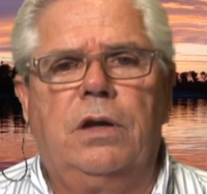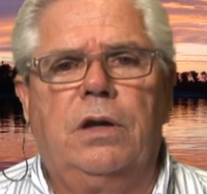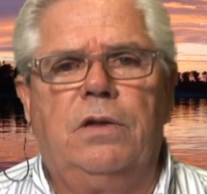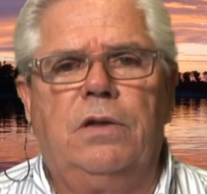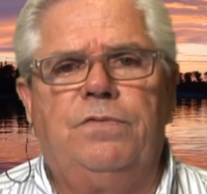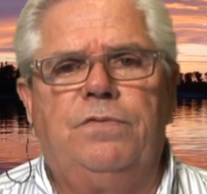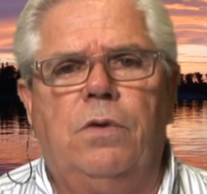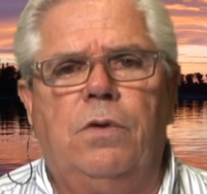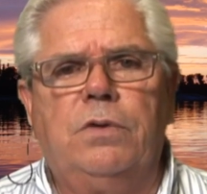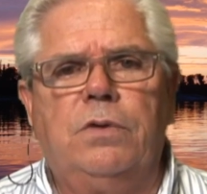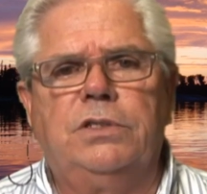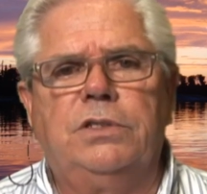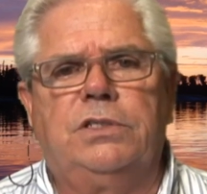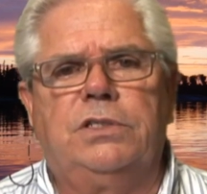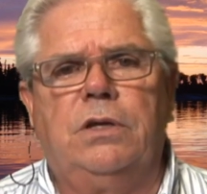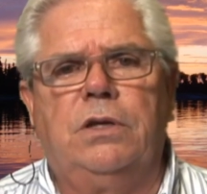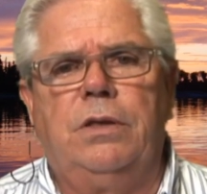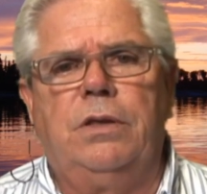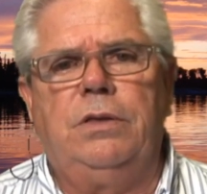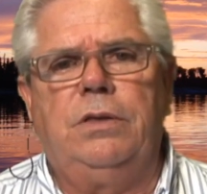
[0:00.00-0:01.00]
we're going to focus
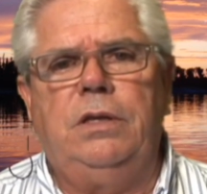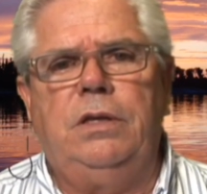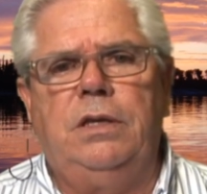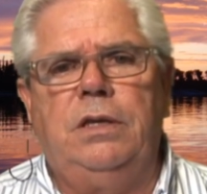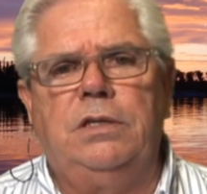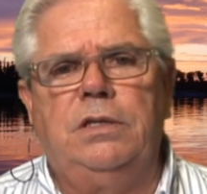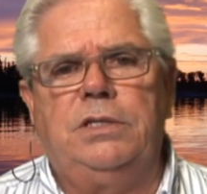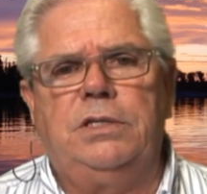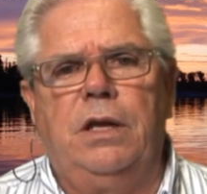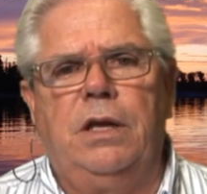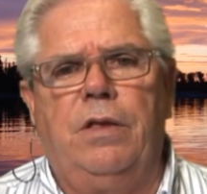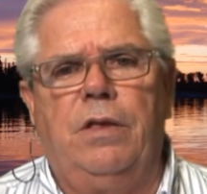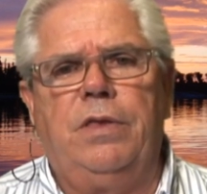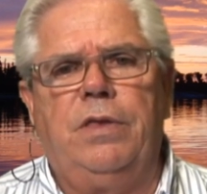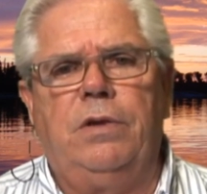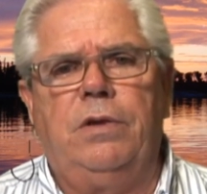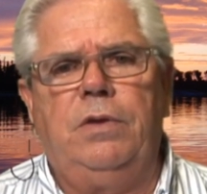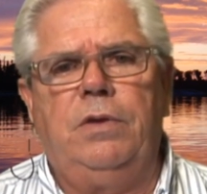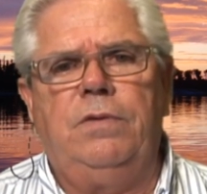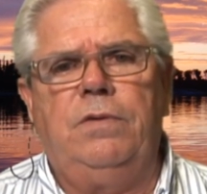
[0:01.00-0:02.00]
on the intel
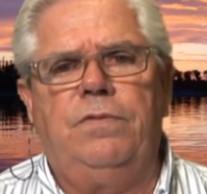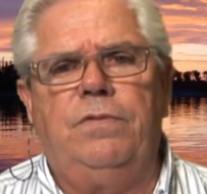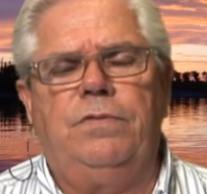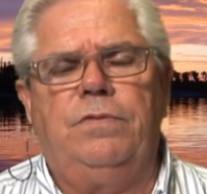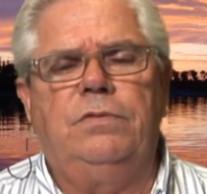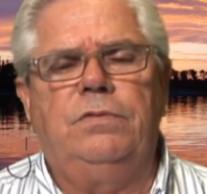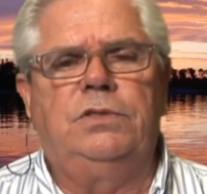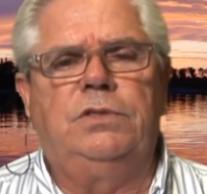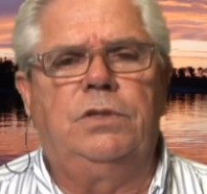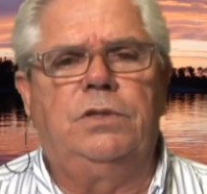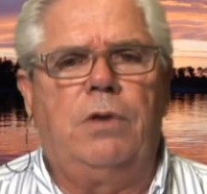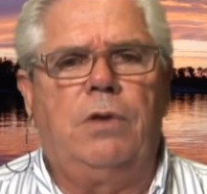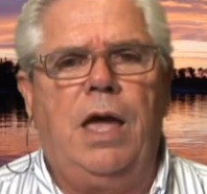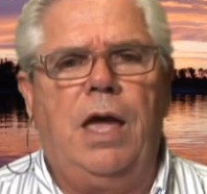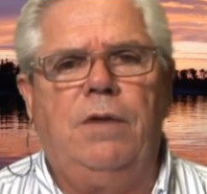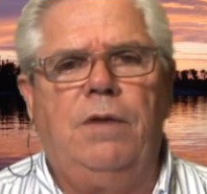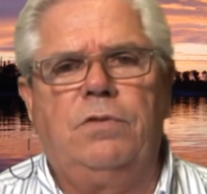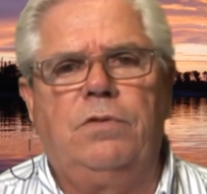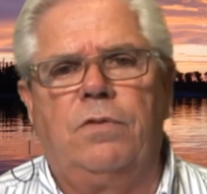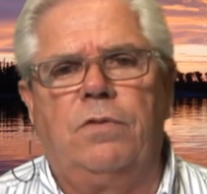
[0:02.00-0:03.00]
that we've
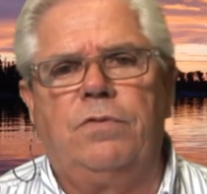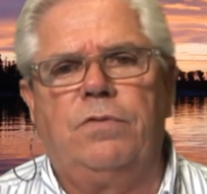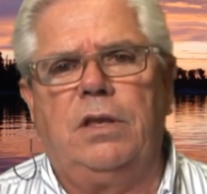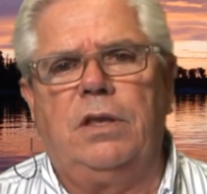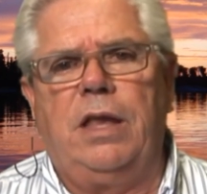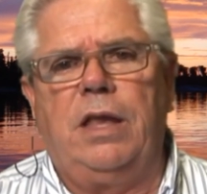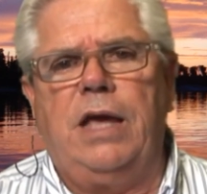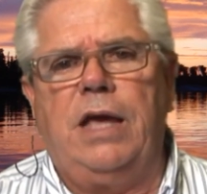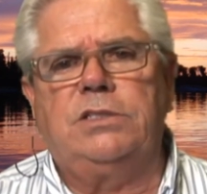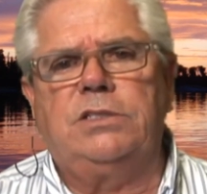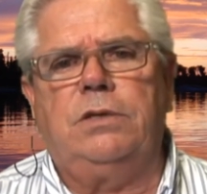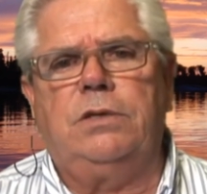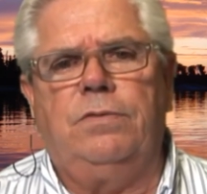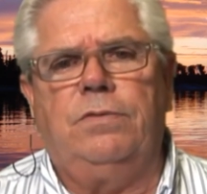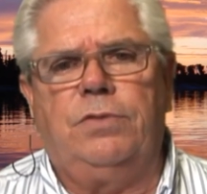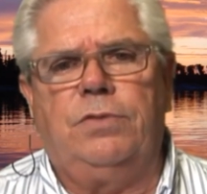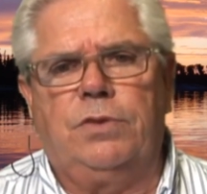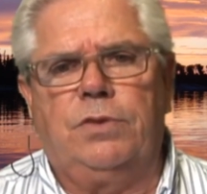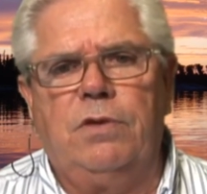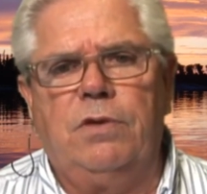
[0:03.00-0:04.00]
derived over the last
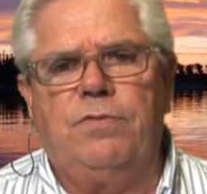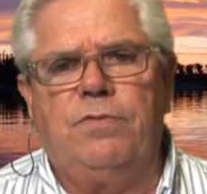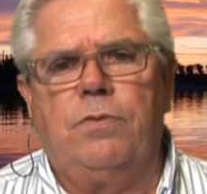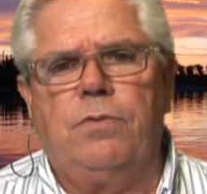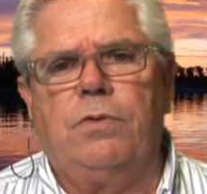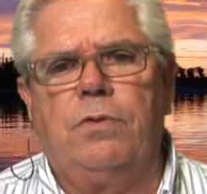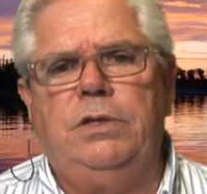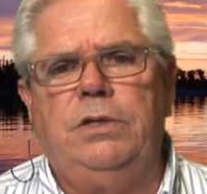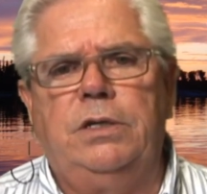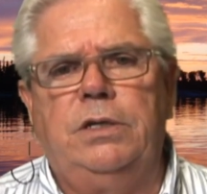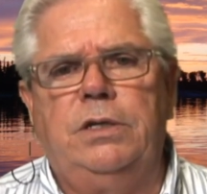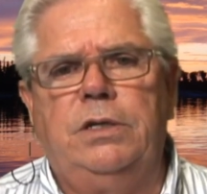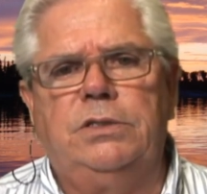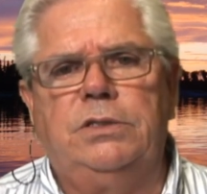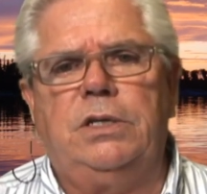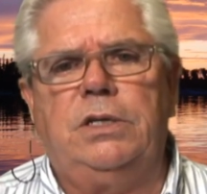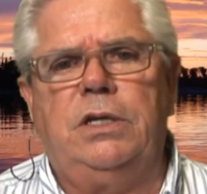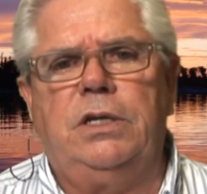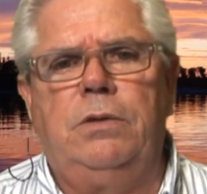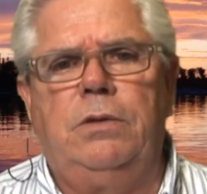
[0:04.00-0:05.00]
3 or 4
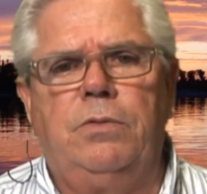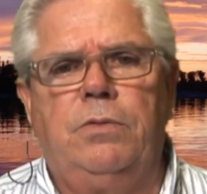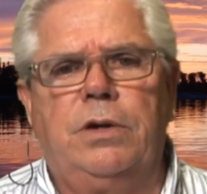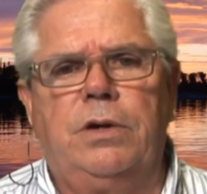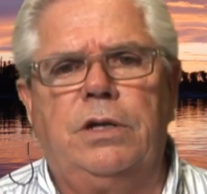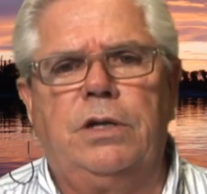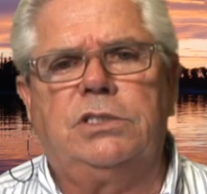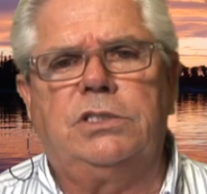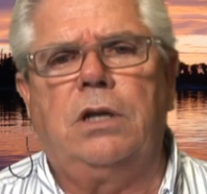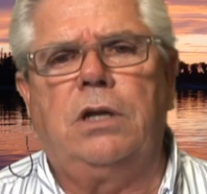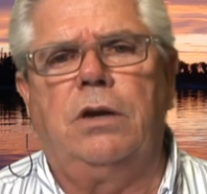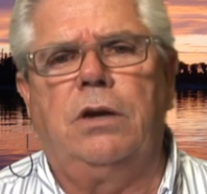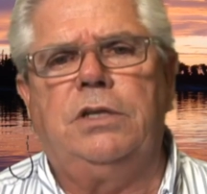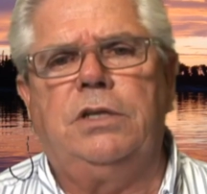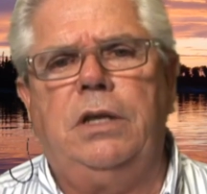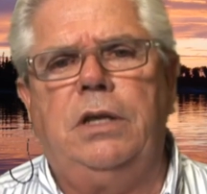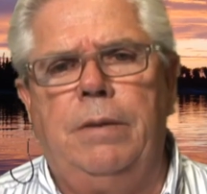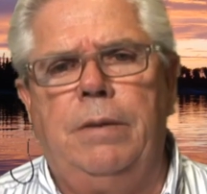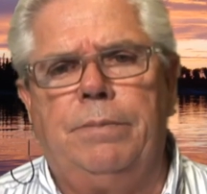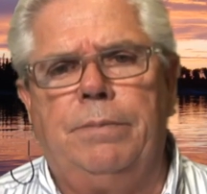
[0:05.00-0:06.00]
years, and we're going to start
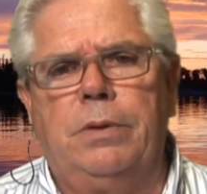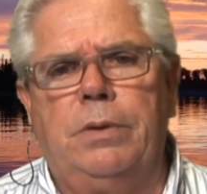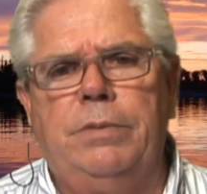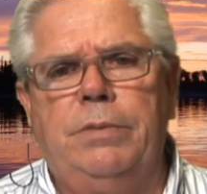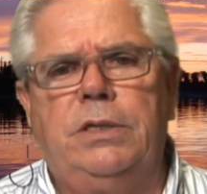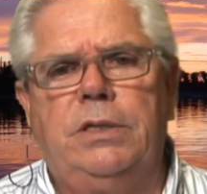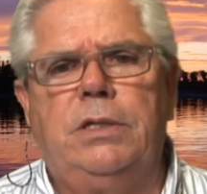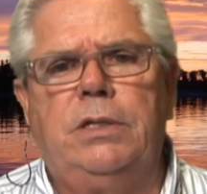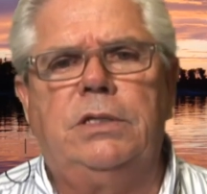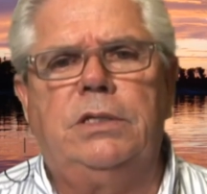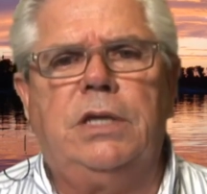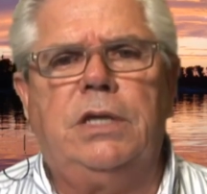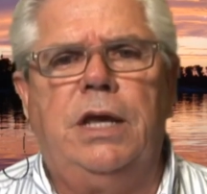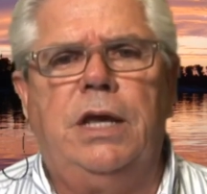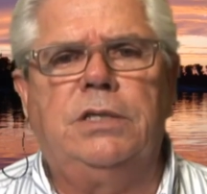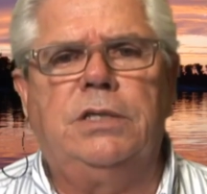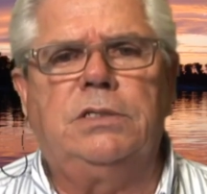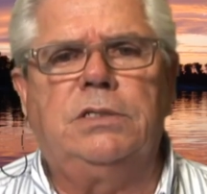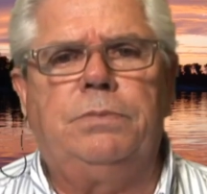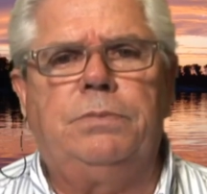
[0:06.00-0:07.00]
to implement this
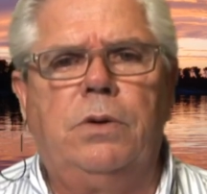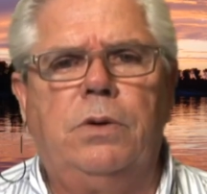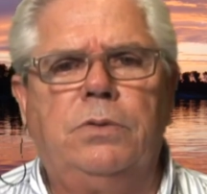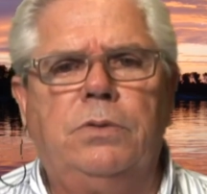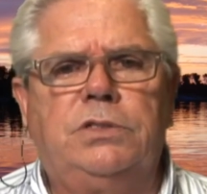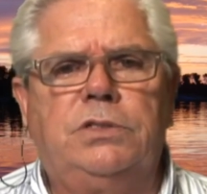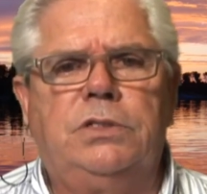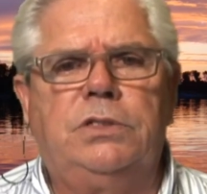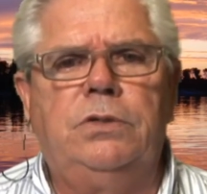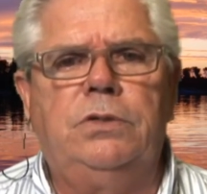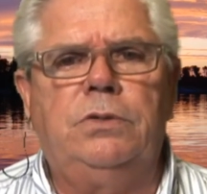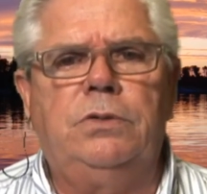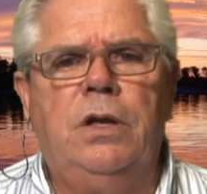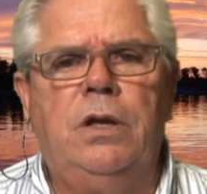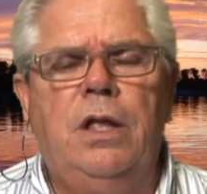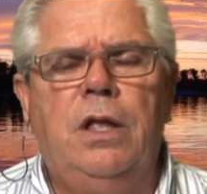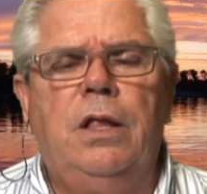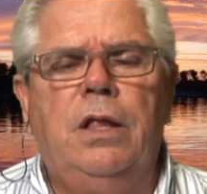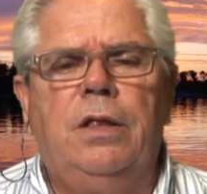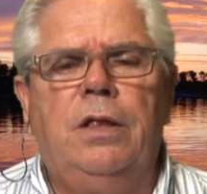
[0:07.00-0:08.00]
as opposed to
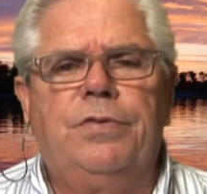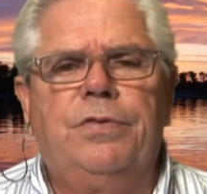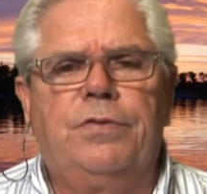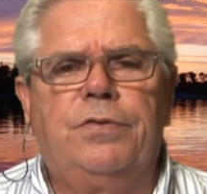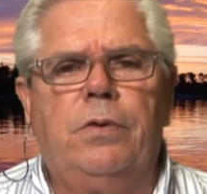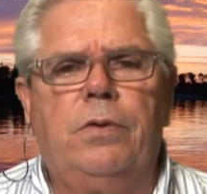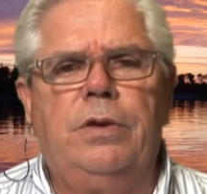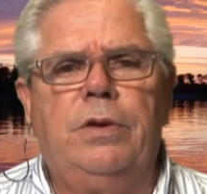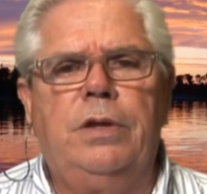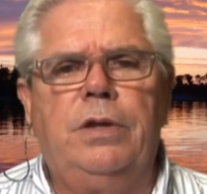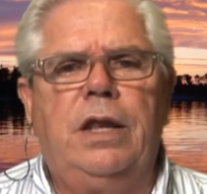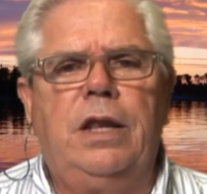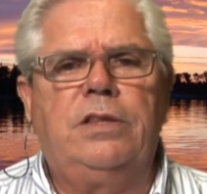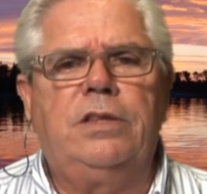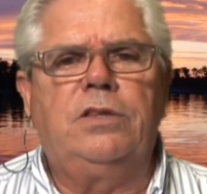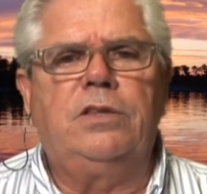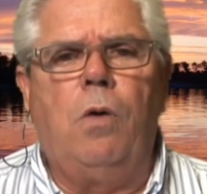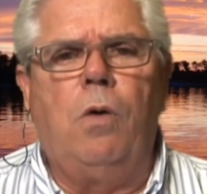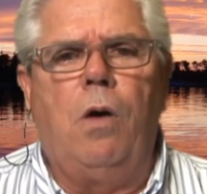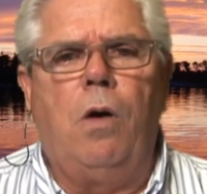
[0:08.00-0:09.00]
throwing it
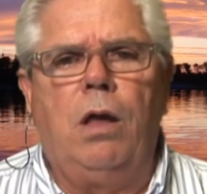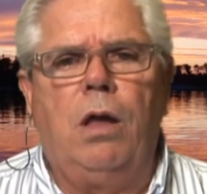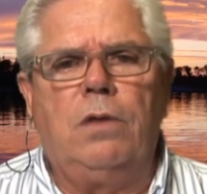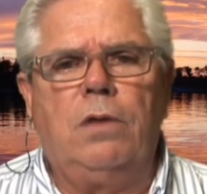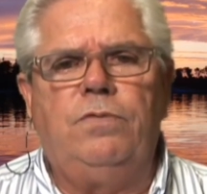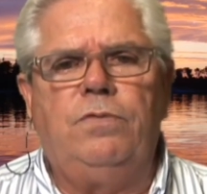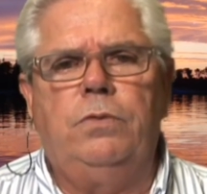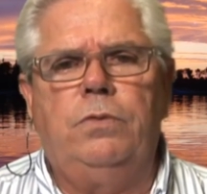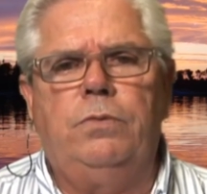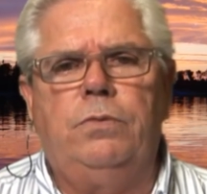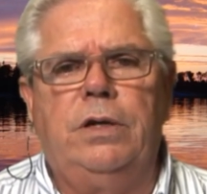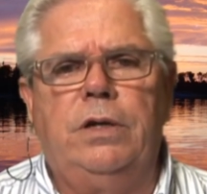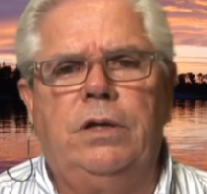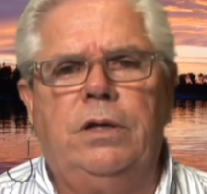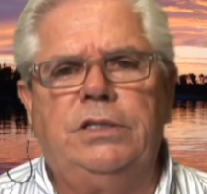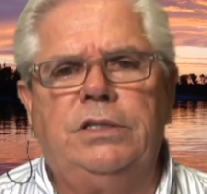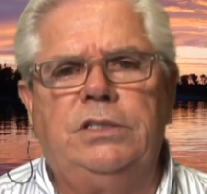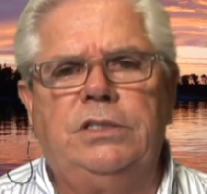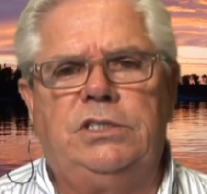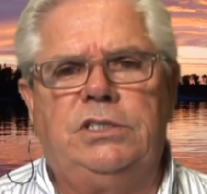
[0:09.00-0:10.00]
at the wall, if you
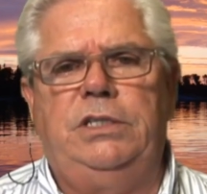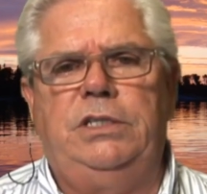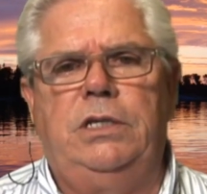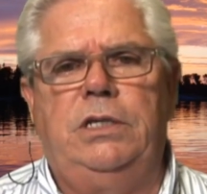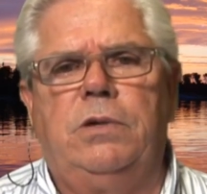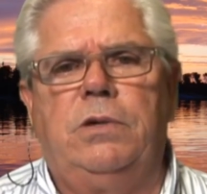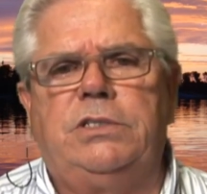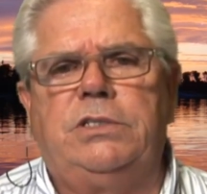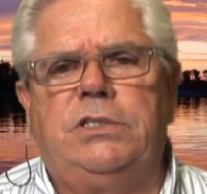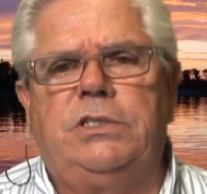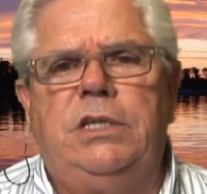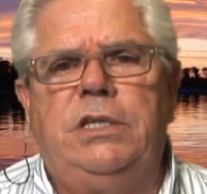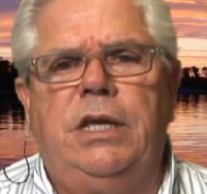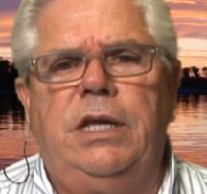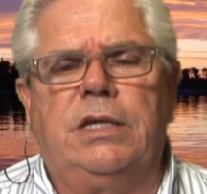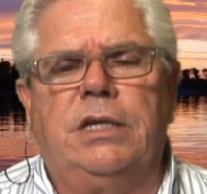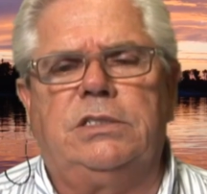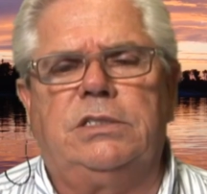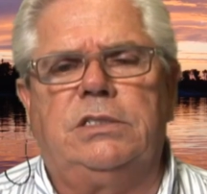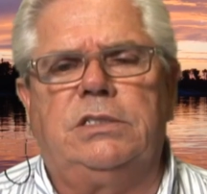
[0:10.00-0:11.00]
will, and seeing what
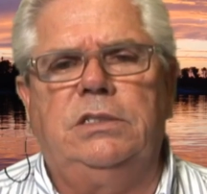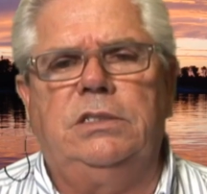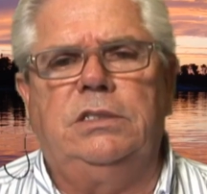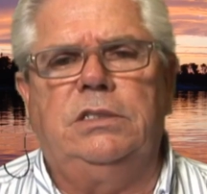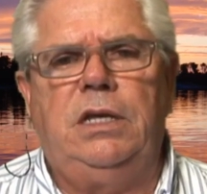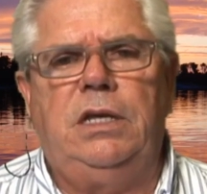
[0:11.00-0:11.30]
sticks.